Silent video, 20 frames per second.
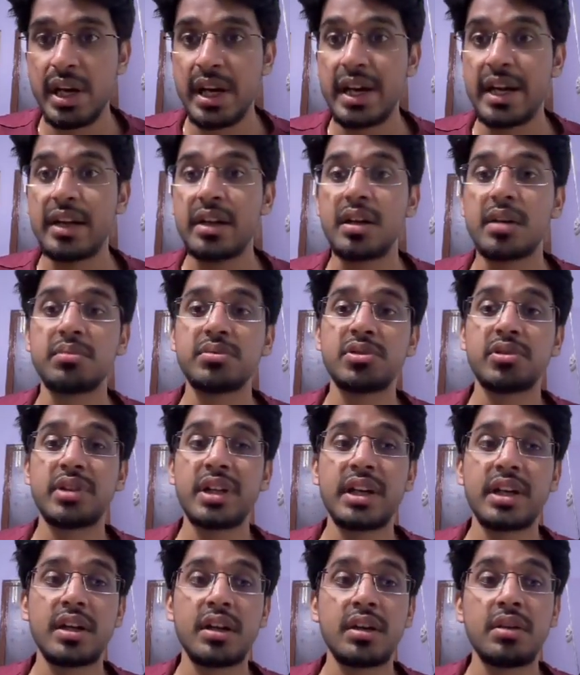it comes with
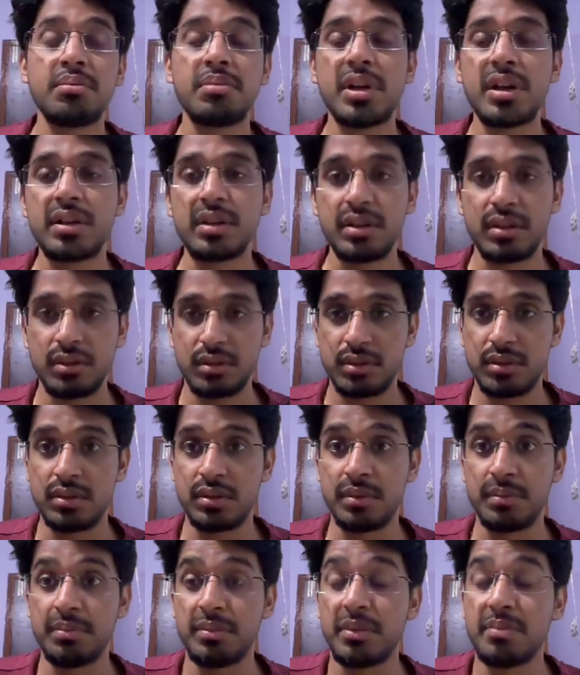an inbuilt
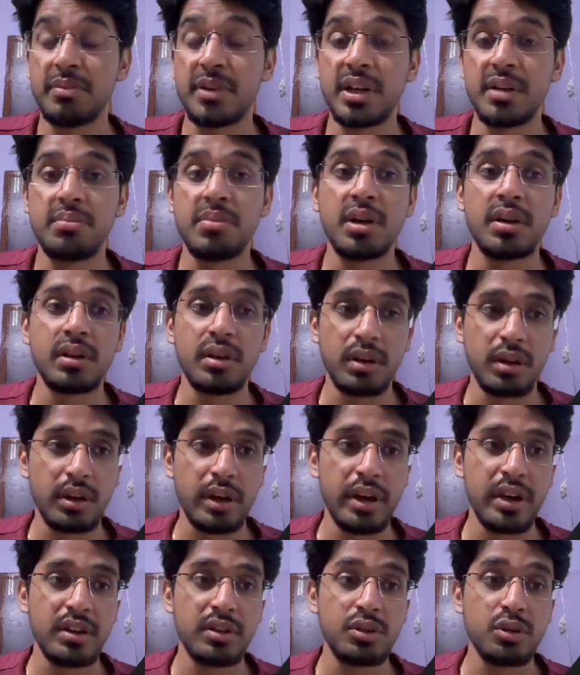debugger,
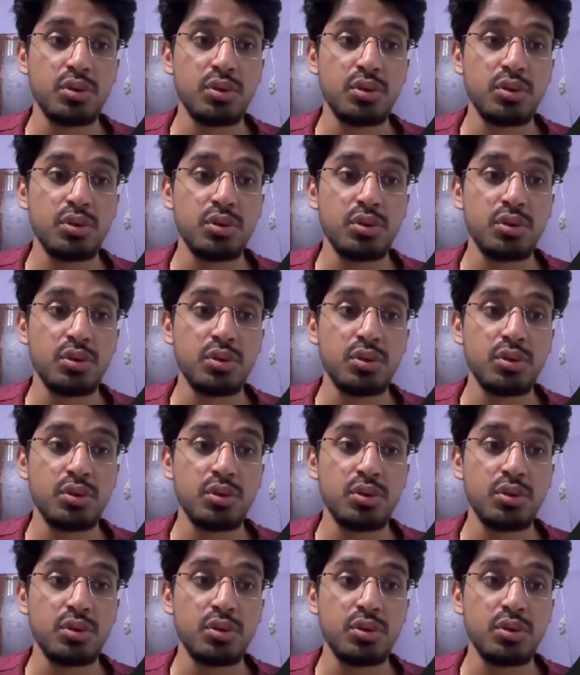right?